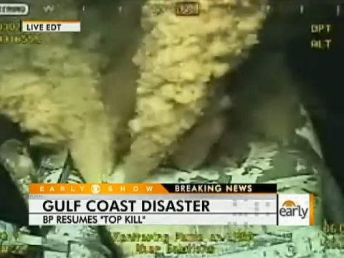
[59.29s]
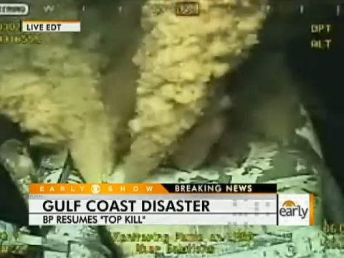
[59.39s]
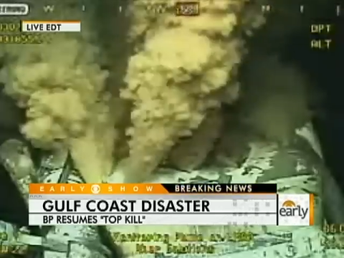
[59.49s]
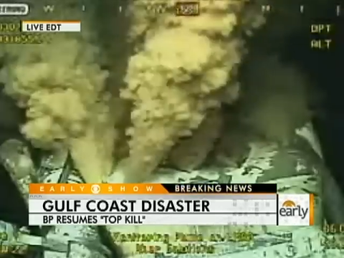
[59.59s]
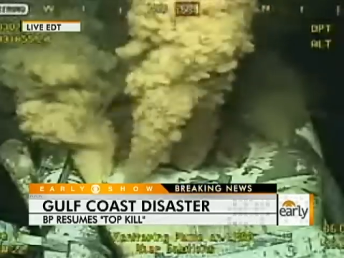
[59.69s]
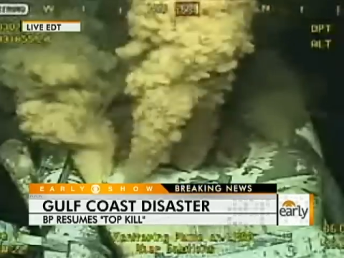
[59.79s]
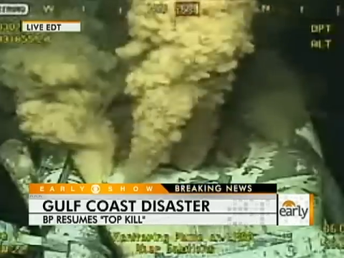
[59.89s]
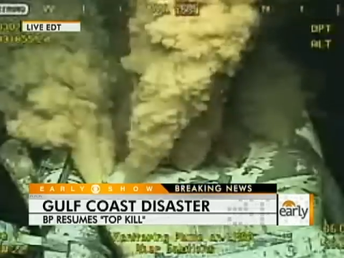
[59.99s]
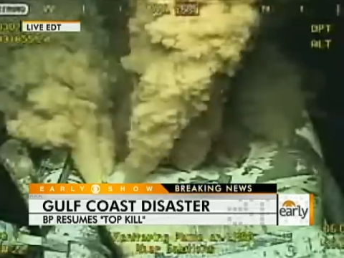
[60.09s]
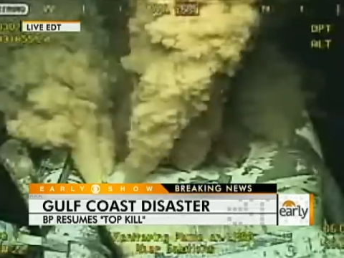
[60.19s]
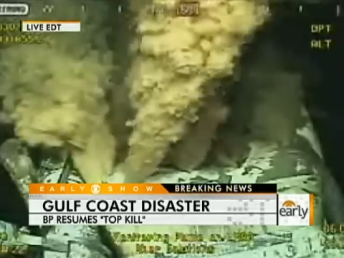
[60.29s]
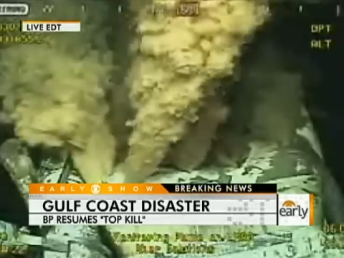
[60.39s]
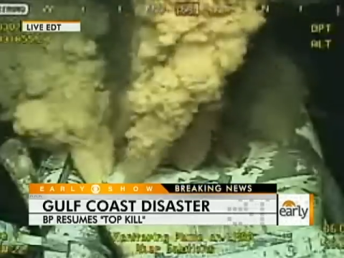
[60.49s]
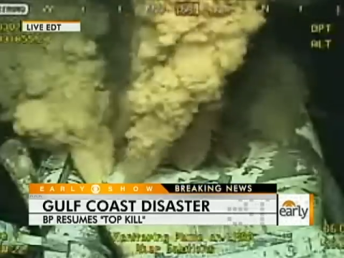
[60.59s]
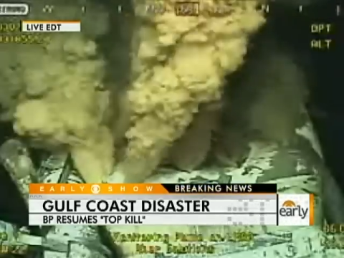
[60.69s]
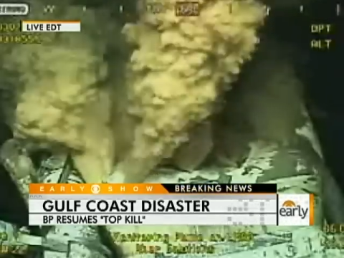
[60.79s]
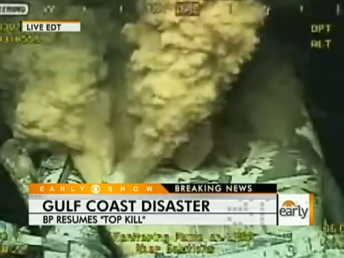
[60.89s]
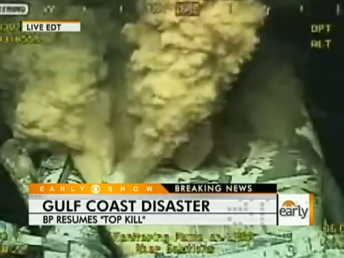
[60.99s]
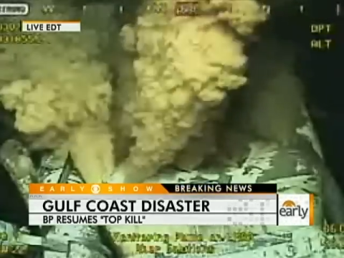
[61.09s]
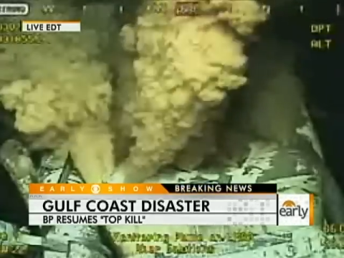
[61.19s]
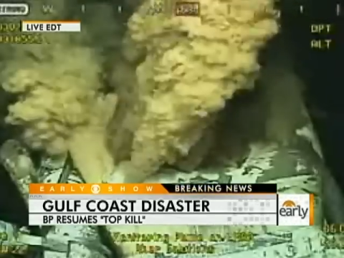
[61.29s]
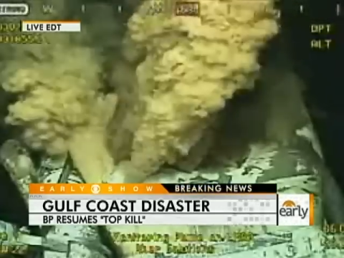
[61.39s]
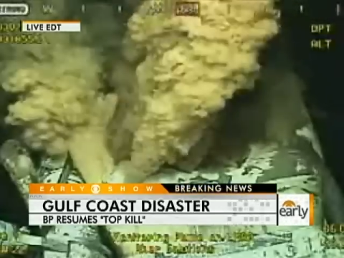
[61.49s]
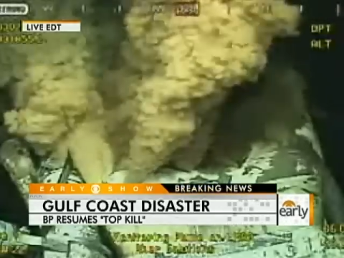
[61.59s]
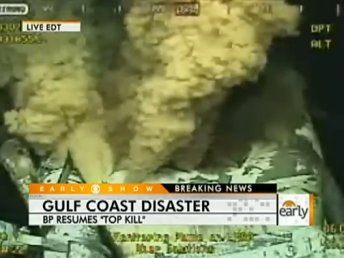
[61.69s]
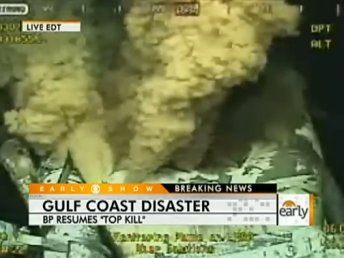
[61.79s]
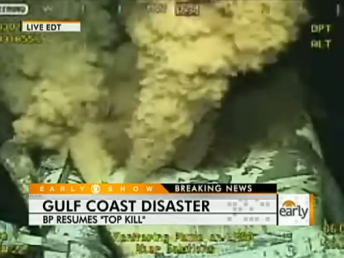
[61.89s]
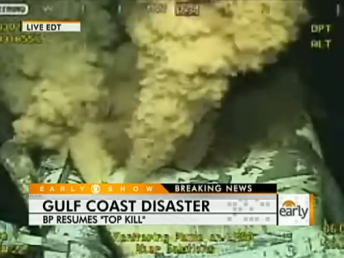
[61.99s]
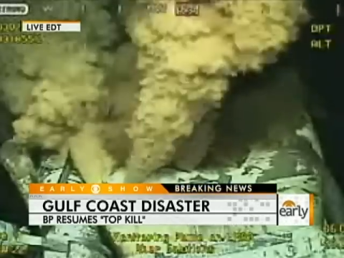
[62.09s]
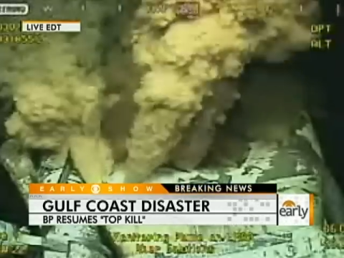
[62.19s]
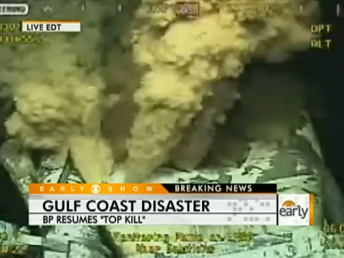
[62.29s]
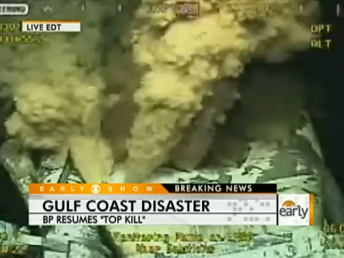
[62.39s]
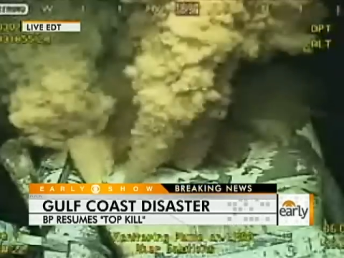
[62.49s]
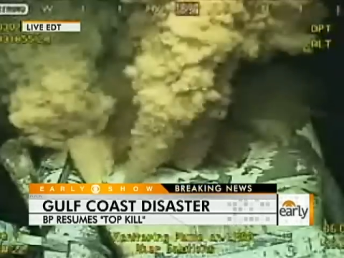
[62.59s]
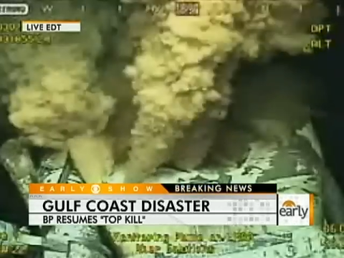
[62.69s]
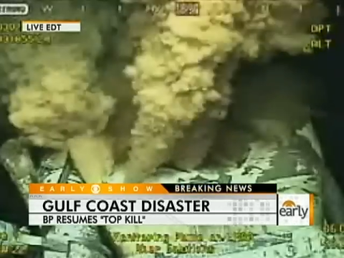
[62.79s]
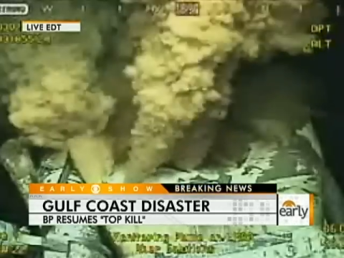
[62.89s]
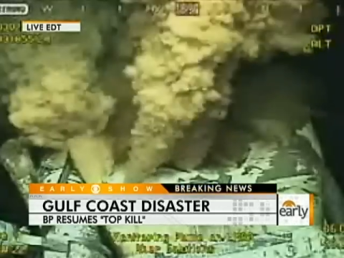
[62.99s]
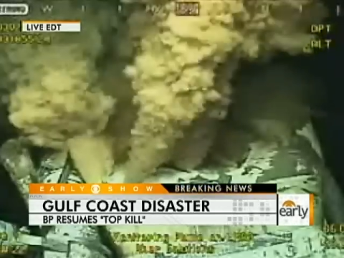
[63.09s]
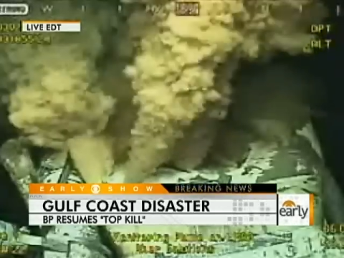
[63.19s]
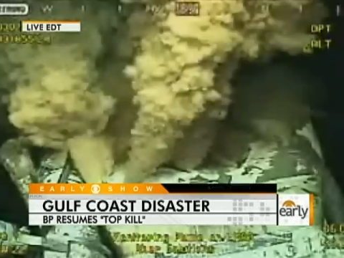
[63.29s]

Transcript: Nobody's mouth can be seen.